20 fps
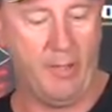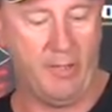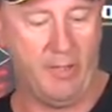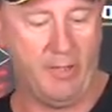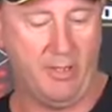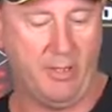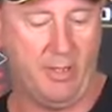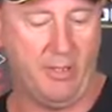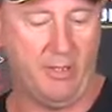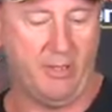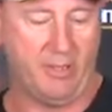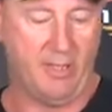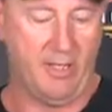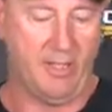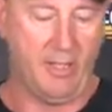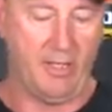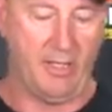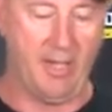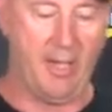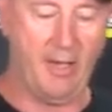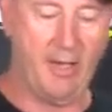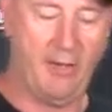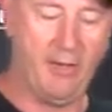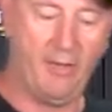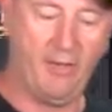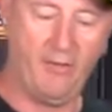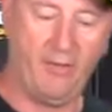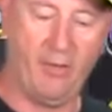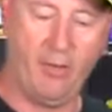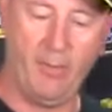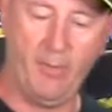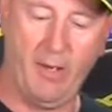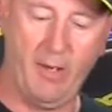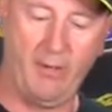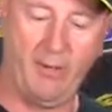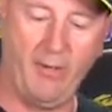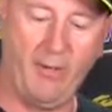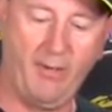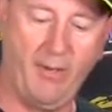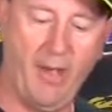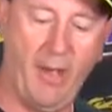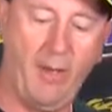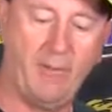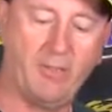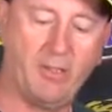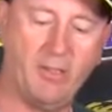As you can see, the colours are very much the same.